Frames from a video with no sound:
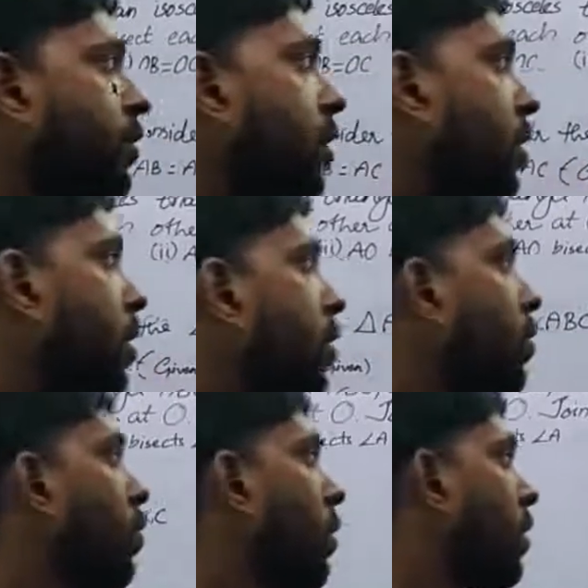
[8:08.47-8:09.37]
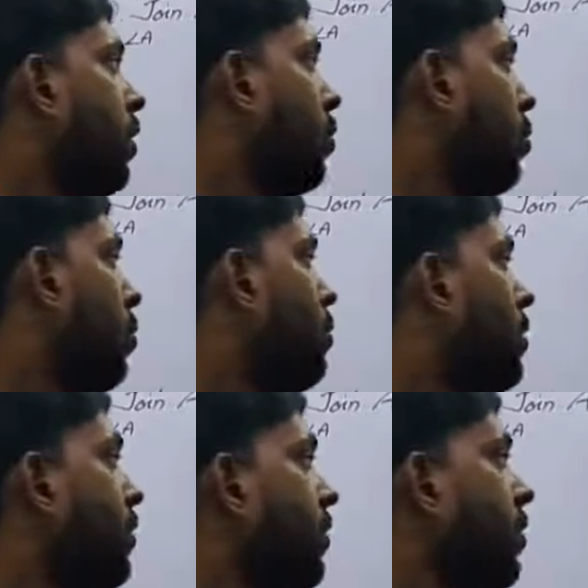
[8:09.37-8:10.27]
angle OBC is
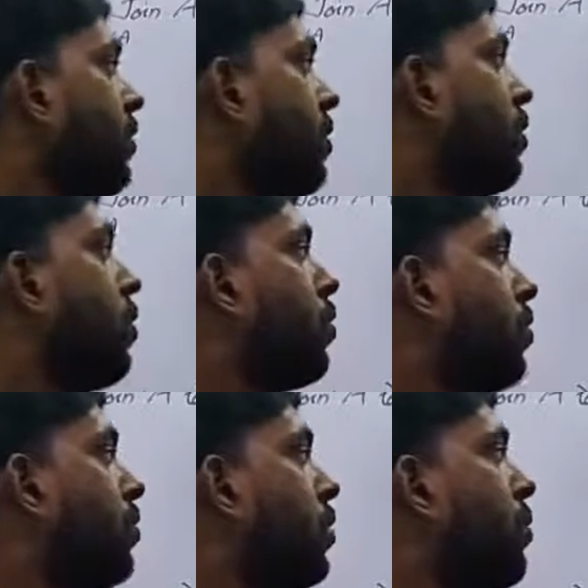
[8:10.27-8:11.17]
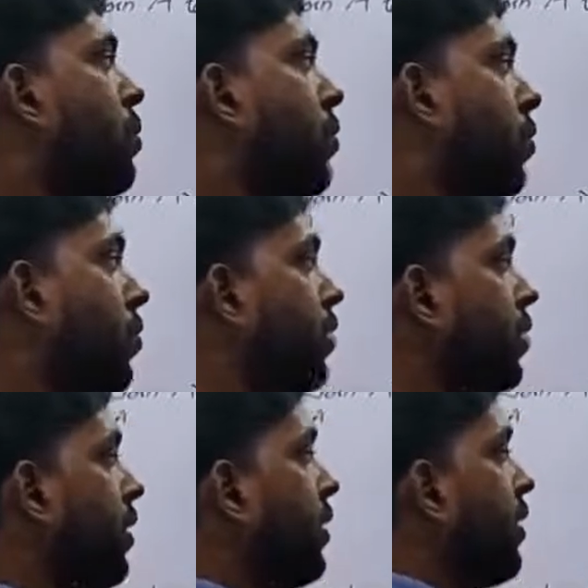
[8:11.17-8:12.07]
equal to OCB? Because
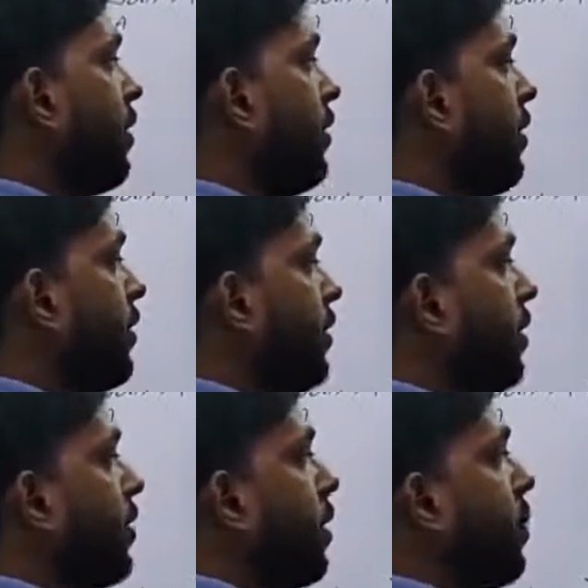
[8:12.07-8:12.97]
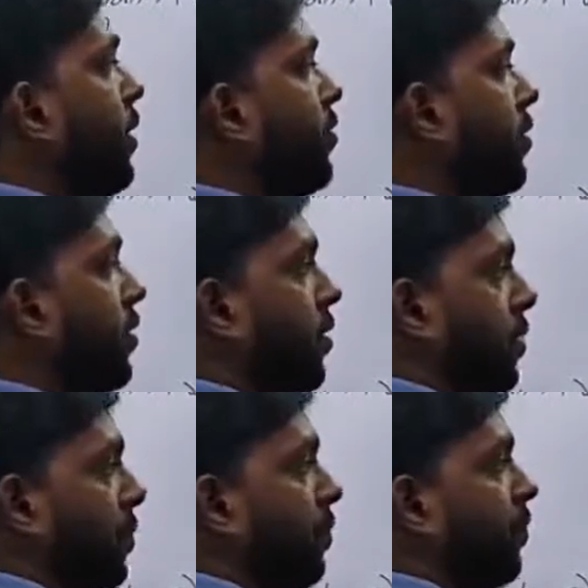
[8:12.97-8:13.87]
this is a bisector.
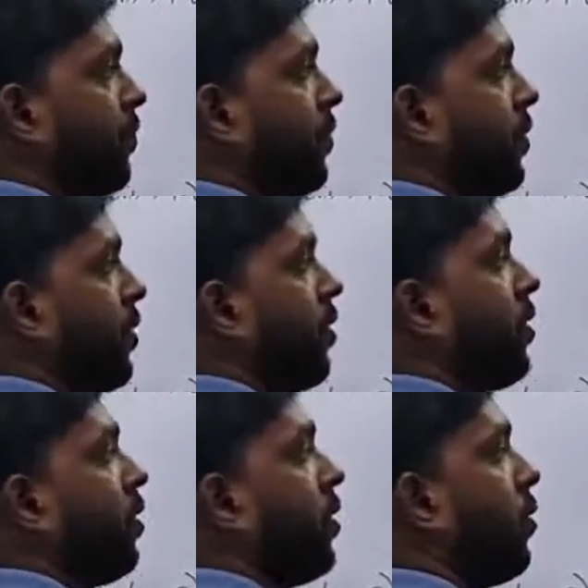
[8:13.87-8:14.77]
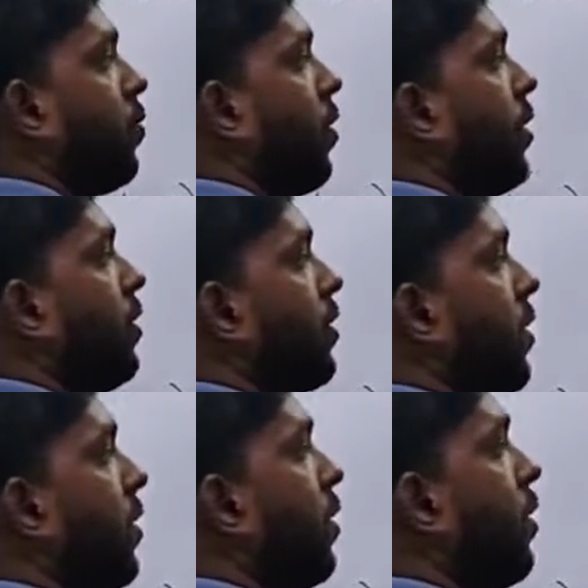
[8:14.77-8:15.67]
Why this angle is
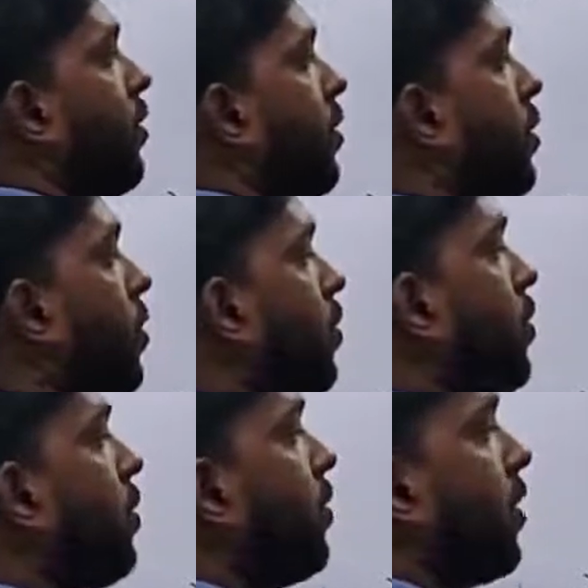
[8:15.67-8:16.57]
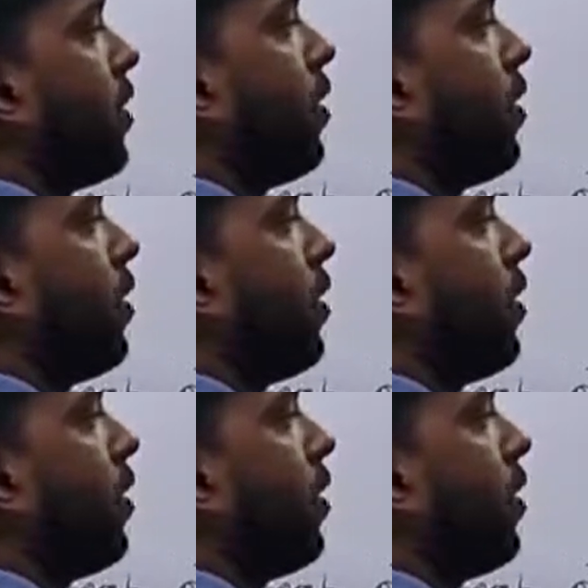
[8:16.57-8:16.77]
equal to this angle? Because